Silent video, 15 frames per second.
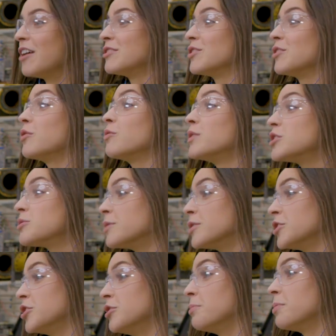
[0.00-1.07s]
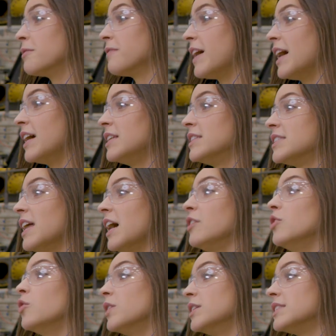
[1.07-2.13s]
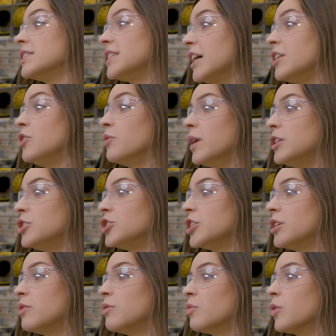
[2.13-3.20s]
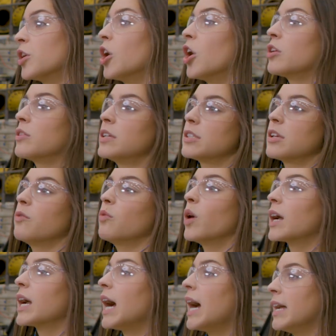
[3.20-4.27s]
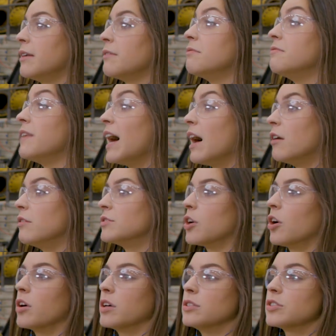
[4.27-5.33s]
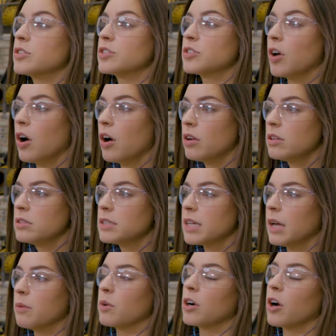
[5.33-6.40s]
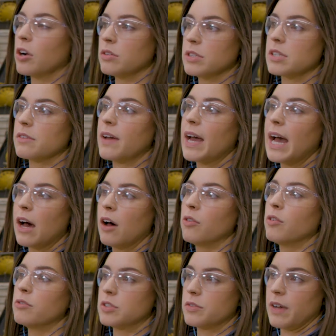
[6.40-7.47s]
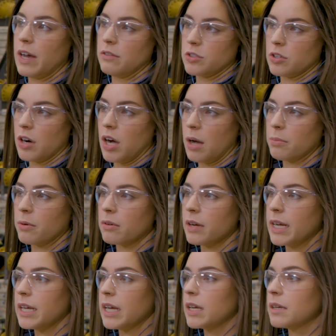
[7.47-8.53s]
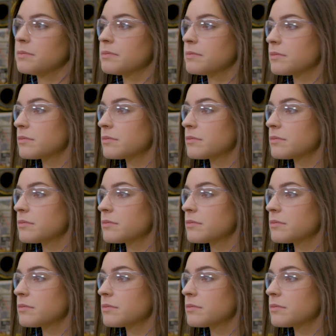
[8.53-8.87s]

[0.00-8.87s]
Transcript: So the whisper tube provides that noise attenuation regardless of what kind of valves are installed and regardless of how those valves are operating.